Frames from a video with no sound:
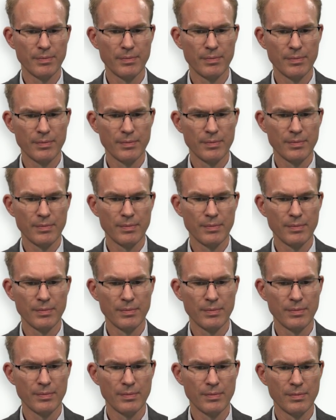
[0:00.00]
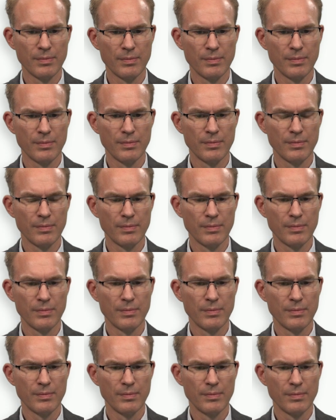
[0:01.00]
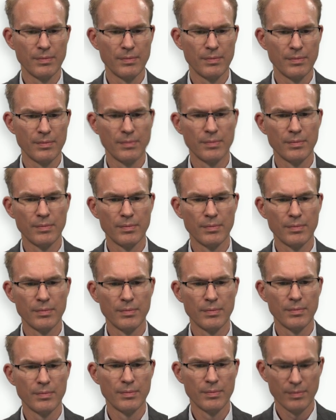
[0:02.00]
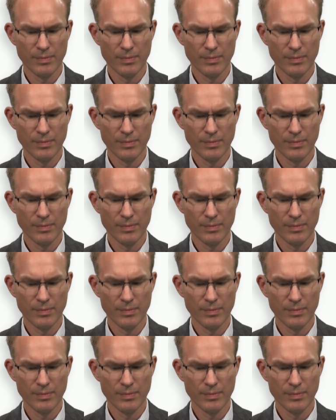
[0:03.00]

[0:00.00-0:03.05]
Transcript: (no one is talking)